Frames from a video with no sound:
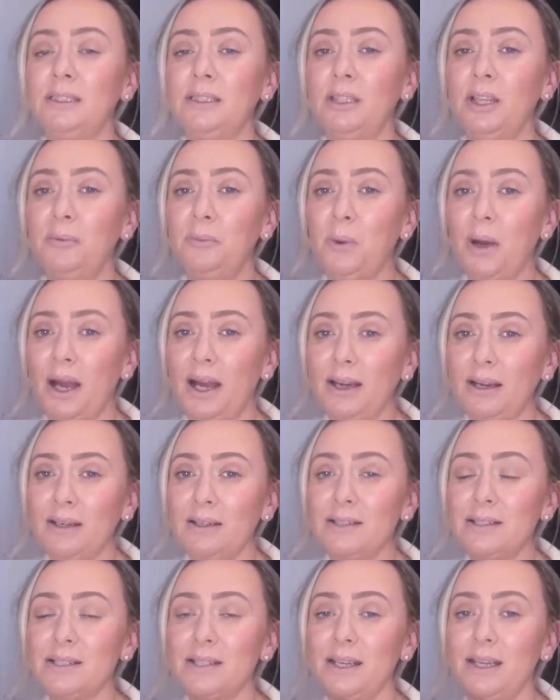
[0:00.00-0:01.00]
the
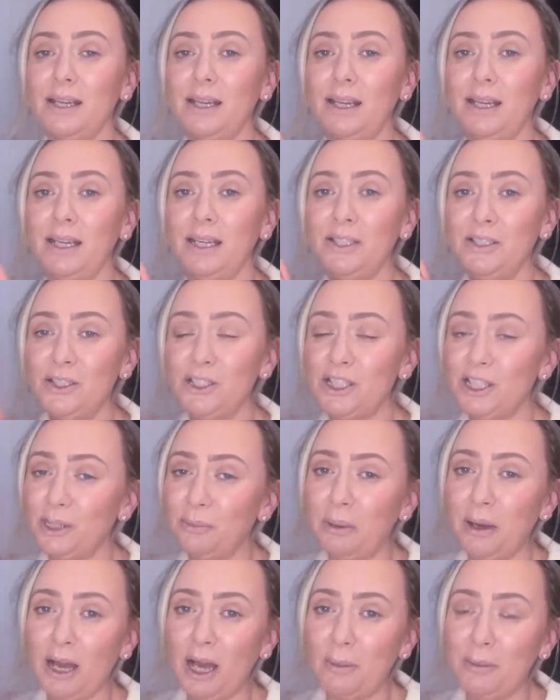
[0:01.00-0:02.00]
wax into the
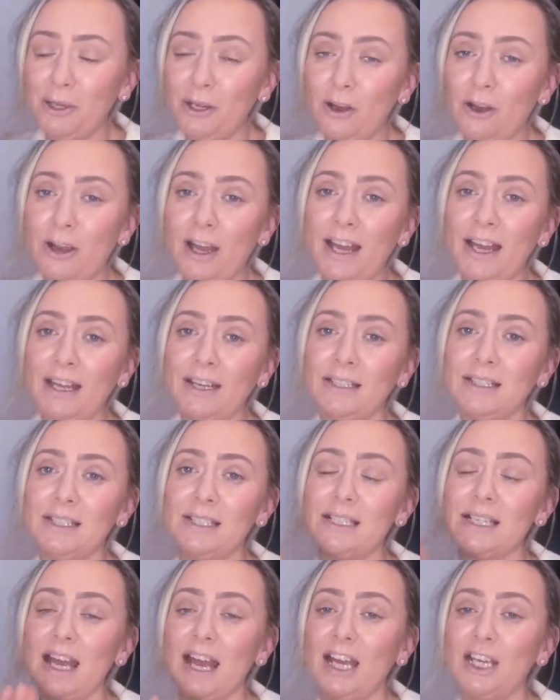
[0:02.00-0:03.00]
palm of your
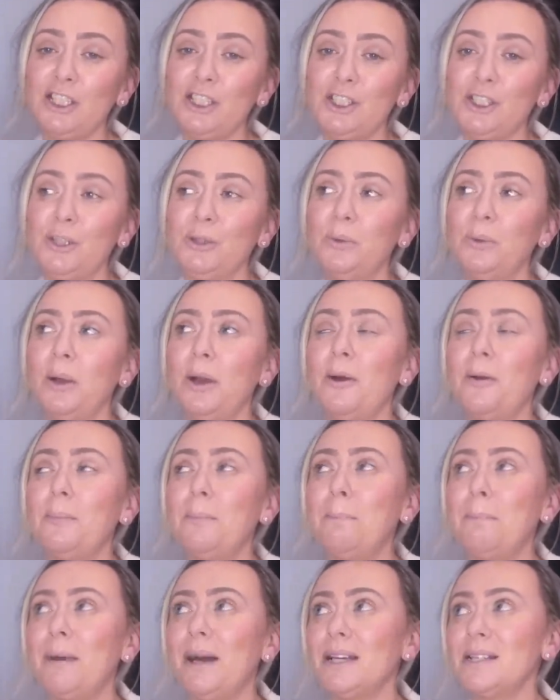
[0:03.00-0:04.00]
hand and you
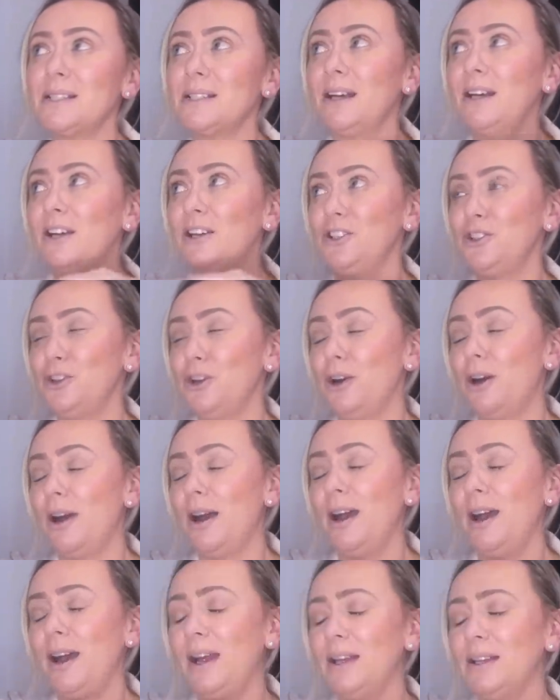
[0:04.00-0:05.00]
massage your
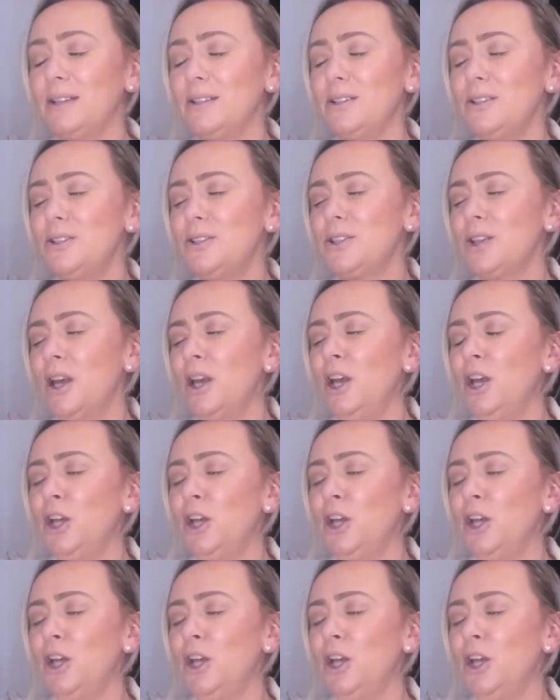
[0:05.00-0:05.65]
hands,